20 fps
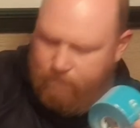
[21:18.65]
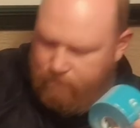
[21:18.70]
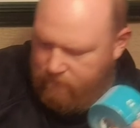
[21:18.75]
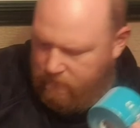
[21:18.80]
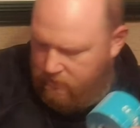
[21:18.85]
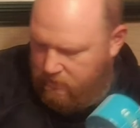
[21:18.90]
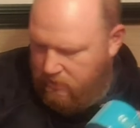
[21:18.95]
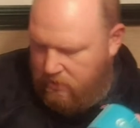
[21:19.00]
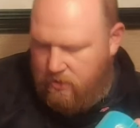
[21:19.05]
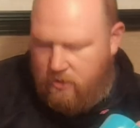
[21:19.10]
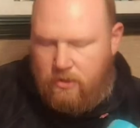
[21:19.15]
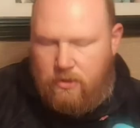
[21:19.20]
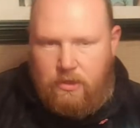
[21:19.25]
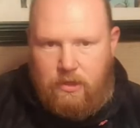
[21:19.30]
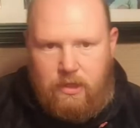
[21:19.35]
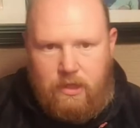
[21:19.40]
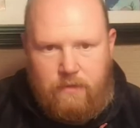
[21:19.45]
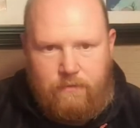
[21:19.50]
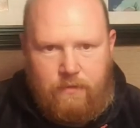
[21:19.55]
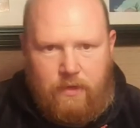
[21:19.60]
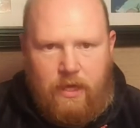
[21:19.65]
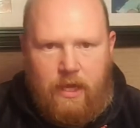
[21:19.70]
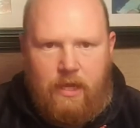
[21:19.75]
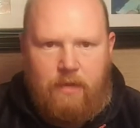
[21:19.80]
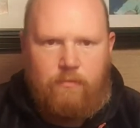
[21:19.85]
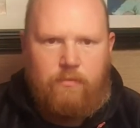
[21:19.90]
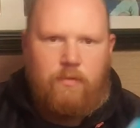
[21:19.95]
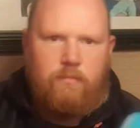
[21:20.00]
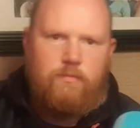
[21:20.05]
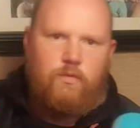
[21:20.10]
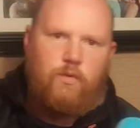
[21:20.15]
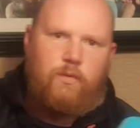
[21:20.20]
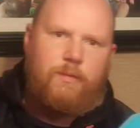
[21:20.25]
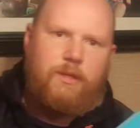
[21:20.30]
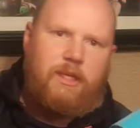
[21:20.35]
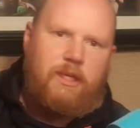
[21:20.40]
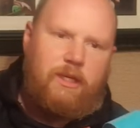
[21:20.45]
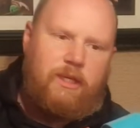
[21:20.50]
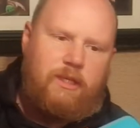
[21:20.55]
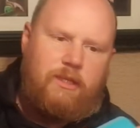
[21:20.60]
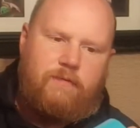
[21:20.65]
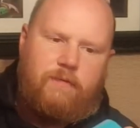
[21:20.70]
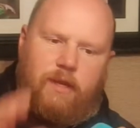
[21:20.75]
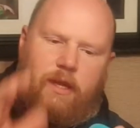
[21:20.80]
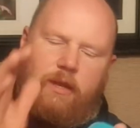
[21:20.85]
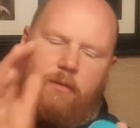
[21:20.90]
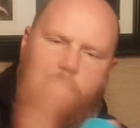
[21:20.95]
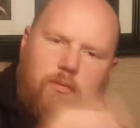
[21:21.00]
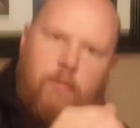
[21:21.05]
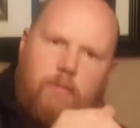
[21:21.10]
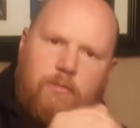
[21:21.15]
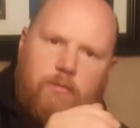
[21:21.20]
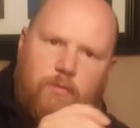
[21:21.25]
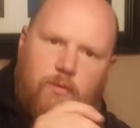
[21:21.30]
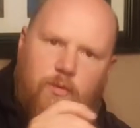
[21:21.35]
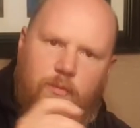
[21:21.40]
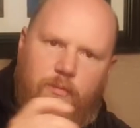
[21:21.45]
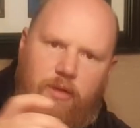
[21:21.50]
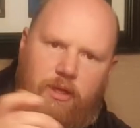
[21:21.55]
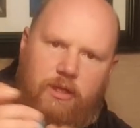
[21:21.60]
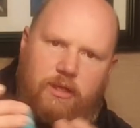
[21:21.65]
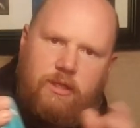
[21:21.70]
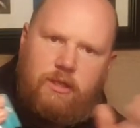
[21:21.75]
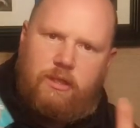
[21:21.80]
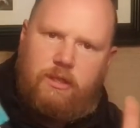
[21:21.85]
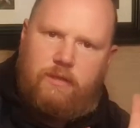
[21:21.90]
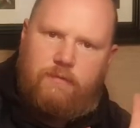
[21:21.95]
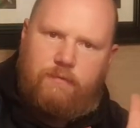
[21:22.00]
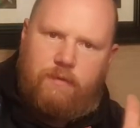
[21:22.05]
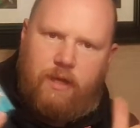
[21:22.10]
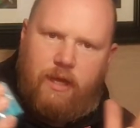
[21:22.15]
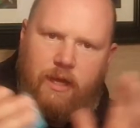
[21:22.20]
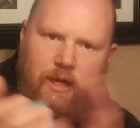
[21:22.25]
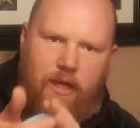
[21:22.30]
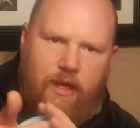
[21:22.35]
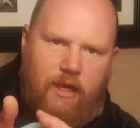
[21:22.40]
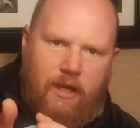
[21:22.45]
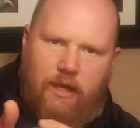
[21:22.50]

So if I get any problems with my knees, if I get any problems with blisters, if I get